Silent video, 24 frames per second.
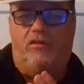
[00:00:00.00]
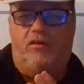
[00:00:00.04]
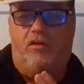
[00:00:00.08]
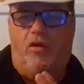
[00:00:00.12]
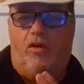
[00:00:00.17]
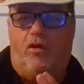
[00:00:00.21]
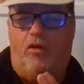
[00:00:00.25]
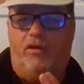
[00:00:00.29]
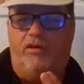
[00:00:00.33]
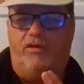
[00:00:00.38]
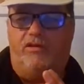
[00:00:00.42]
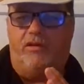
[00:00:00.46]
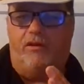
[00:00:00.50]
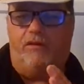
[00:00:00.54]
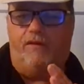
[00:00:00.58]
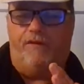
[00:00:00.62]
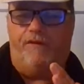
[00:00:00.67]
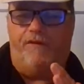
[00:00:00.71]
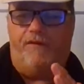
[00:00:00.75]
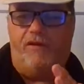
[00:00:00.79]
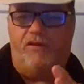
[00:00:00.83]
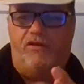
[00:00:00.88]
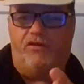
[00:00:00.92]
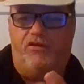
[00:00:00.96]
guys who
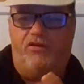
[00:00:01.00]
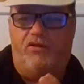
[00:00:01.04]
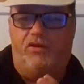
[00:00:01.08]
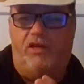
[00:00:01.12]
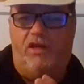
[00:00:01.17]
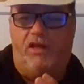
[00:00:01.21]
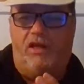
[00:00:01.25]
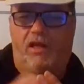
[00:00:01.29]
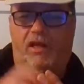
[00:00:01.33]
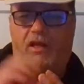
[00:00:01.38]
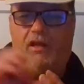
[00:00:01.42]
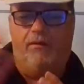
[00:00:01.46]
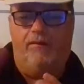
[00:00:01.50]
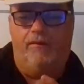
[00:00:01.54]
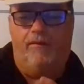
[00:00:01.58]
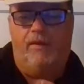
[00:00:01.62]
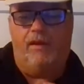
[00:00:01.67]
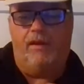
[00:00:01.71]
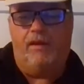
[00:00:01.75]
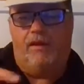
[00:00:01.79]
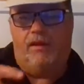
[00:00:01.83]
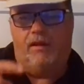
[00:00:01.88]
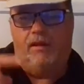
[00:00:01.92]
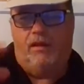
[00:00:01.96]
fish the
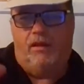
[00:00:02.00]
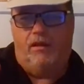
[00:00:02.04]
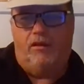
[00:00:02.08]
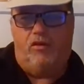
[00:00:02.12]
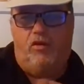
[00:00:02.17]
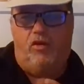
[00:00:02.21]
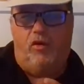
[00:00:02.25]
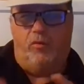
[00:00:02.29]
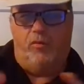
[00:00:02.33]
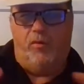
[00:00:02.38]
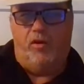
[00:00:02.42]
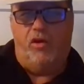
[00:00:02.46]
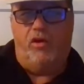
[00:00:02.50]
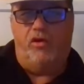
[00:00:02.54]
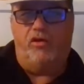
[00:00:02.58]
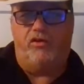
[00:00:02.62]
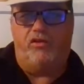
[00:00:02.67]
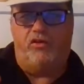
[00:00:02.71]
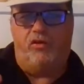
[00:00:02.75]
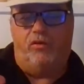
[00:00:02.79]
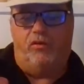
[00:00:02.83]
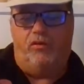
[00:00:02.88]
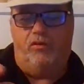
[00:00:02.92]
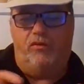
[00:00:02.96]

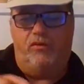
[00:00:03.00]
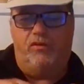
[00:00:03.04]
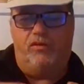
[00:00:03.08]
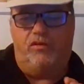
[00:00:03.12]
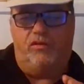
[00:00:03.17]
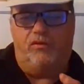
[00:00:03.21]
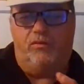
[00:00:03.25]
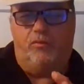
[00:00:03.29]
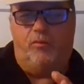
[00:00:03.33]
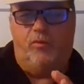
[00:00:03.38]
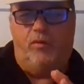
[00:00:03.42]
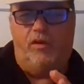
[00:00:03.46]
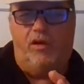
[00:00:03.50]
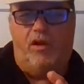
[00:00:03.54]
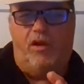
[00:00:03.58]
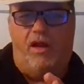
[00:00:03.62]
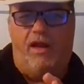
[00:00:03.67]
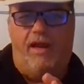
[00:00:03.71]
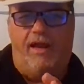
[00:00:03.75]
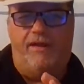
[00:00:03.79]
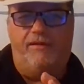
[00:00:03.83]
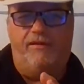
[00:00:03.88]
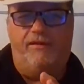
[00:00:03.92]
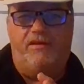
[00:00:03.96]
commercials were
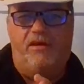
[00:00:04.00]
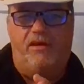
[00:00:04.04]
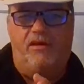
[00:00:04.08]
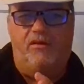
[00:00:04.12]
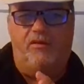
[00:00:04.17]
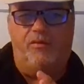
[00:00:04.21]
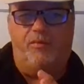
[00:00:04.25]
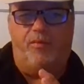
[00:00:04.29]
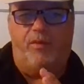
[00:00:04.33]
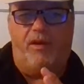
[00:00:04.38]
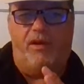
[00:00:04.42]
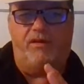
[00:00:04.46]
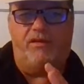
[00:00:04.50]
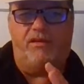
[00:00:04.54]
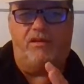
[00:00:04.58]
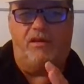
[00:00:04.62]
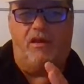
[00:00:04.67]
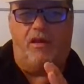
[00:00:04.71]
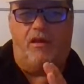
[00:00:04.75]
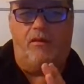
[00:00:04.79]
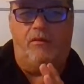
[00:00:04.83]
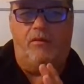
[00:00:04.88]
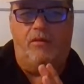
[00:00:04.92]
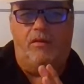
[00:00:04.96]
not allowed to use bread.
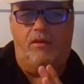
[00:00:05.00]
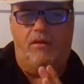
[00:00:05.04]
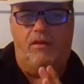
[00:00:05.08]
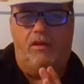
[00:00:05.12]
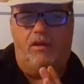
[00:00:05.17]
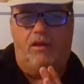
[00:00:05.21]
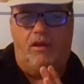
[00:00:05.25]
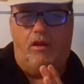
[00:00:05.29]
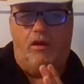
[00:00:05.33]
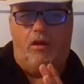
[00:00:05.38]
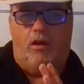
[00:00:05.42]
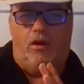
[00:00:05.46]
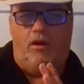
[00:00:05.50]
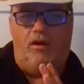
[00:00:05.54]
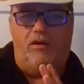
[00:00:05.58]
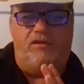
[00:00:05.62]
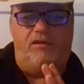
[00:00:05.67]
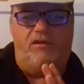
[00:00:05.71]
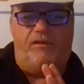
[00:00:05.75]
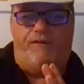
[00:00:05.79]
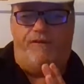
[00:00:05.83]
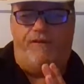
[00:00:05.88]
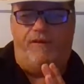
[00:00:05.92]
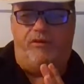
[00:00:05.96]
So I
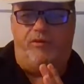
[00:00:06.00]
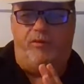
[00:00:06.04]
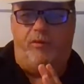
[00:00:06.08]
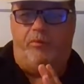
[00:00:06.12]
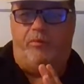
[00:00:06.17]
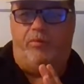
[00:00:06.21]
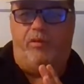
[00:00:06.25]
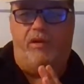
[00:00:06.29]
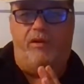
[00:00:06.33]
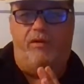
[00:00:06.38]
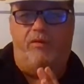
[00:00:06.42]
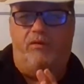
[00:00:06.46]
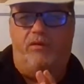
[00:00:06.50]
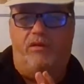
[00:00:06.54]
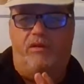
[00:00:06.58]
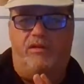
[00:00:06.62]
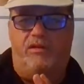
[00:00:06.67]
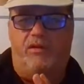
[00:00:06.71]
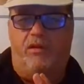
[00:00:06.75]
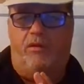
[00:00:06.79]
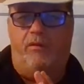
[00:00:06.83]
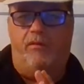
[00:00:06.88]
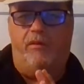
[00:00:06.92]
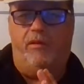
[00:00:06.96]
used to fish with bread all the
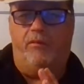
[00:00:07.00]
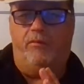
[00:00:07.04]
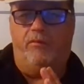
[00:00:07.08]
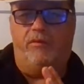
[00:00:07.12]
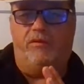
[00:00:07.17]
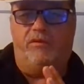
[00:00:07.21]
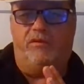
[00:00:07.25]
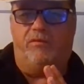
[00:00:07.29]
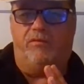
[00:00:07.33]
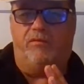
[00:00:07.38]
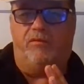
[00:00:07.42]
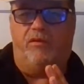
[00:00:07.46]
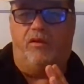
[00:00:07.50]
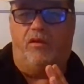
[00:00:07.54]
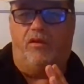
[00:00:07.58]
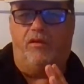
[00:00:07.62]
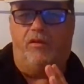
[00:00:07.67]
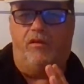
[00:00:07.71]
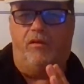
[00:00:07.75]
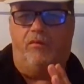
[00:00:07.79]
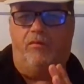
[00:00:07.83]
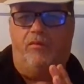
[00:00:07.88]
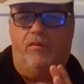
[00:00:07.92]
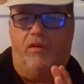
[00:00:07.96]
time. It was
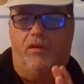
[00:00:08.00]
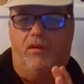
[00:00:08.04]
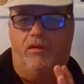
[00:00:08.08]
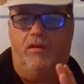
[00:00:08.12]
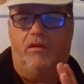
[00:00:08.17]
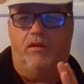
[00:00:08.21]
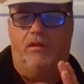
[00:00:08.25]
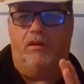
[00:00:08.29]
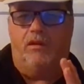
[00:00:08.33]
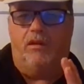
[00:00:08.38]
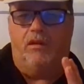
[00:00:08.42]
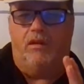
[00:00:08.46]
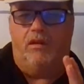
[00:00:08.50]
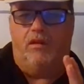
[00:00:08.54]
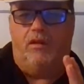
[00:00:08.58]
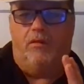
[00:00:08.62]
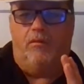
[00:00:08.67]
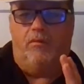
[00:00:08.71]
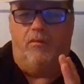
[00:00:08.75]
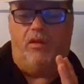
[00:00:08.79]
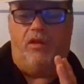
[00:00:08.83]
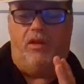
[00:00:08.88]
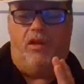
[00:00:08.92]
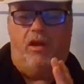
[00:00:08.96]
like
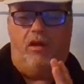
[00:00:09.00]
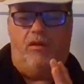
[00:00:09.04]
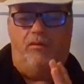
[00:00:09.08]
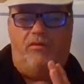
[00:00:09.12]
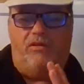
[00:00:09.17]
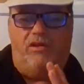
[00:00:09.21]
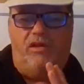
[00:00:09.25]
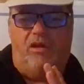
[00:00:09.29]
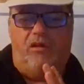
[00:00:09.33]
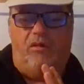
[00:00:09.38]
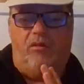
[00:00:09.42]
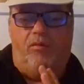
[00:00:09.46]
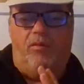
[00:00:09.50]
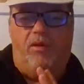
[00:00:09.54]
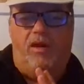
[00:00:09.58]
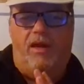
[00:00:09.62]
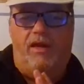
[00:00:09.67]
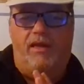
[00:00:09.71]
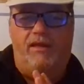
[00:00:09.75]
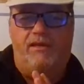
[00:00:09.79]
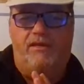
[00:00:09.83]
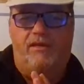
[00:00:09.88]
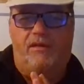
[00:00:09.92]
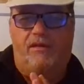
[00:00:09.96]
my go-to,
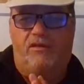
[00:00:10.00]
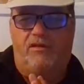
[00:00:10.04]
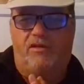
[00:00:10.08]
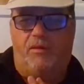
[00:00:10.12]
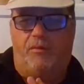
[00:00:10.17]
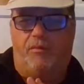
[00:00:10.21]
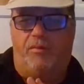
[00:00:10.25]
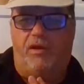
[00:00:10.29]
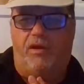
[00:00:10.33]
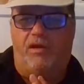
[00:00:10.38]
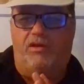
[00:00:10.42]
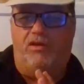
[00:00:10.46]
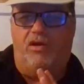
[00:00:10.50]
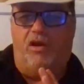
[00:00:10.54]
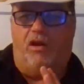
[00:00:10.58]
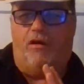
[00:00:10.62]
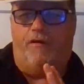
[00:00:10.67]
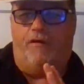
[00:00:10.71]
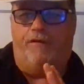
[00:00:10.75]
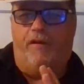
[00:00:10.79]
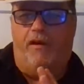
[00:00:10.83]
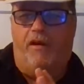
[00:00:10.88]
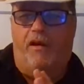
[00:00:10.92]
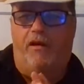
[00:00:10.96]
right? So I used to pinch
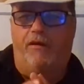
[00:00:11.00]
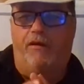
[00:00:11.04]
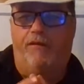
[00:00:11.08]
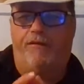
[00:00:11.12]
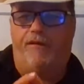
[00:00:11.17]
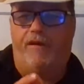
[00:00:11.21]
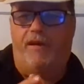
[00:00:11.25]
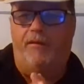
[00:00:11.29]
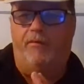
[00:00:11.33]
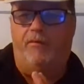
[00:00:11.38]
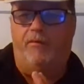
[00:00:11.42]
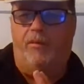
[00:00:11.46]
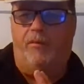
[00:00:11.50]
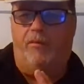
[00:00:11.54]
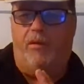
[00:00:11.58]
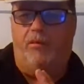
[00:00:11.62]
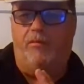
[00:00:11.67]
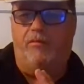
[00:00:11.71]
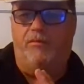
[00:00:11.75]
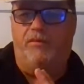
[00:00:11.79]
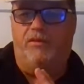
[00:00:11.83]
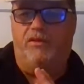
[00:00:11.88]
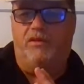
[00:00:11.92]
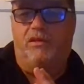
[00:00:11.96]
half a loaf out my
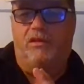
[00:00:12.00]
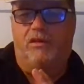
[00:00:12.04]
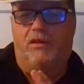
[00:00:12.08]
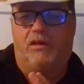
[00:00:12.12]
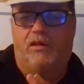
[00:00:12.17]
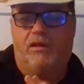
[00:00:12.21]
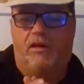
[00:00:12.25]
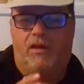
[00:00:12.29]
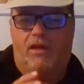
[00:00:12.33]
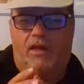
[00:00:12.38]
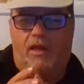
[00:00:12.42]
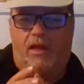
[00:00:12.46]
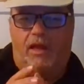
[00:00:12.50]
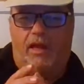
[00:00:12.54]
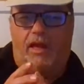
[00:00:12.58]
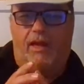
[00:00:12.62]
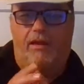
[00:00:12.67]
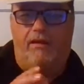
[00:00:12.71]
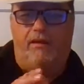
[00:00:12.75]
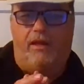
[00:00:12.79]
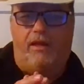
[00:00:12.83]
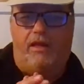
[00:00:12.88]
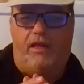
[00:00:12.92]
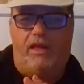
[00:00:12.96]
mum's
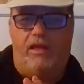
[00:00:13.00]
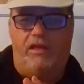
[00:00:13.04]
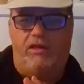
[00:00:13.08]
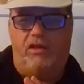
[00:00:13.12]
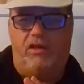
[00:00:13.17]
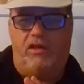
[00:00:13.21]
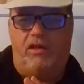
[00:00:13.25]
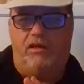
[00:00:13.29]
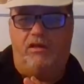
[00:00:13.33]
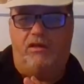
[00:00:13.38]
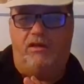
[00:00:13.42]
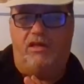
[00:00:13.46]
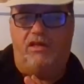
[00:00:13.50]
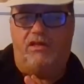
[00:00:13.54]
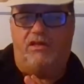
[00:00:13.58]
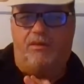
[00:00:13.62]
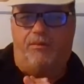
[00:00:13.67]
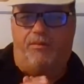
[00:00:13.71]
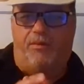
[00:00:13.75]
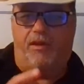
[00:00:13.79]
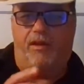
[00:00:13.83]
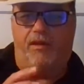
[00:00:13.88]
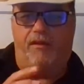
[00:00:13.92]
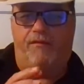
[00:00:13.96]
out the kitchen,
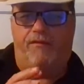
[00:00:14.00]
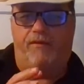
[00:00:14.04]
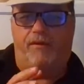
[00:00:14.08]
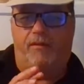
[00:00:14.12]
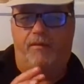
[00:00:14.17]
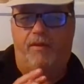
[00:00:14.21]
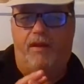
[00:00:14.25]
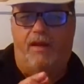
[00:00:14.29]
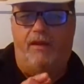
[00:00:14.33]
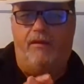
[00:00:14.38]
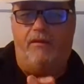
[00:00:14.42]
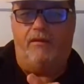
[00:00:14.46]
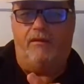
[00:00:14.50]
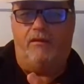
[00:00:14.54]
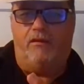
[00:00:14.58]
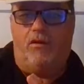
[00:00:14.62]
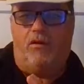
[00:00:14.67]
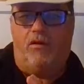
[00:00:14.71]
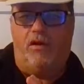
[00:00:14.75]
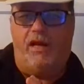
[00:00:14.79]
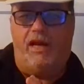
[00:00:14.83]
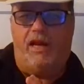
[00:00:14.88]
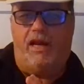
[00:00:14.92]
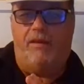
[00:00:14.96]
disappear for about
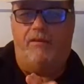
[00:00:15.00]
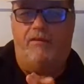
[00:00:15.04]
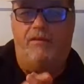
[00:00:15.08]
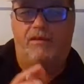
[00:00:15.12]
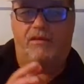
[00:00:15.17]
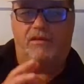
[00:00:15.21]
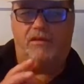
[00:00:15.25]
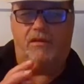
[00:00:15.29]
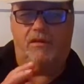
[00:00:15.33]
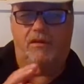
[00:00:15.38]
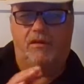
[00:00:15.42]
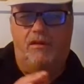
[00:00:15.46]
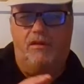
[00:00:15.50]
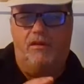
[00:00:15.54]
9 hours,